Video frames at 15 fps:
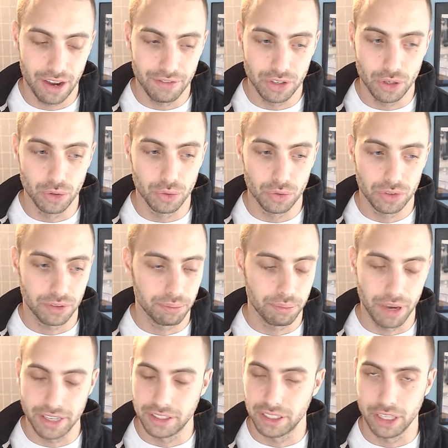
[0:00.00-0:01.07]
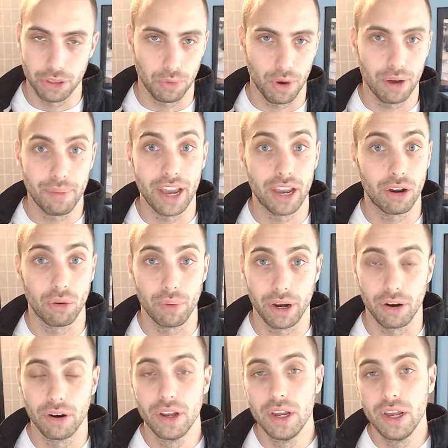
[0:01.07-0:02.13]
I've used basically throughout my
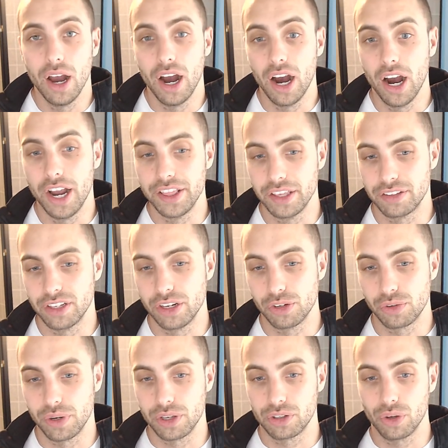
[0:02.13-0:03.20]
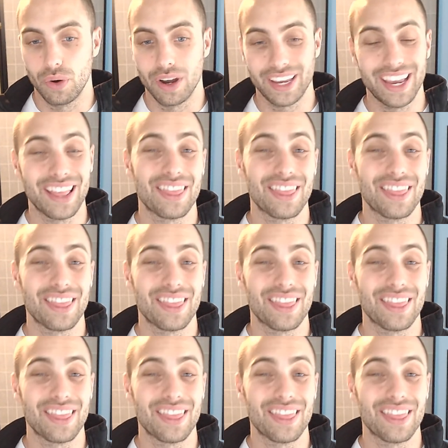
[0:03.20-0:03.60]
career uh, in this industry. So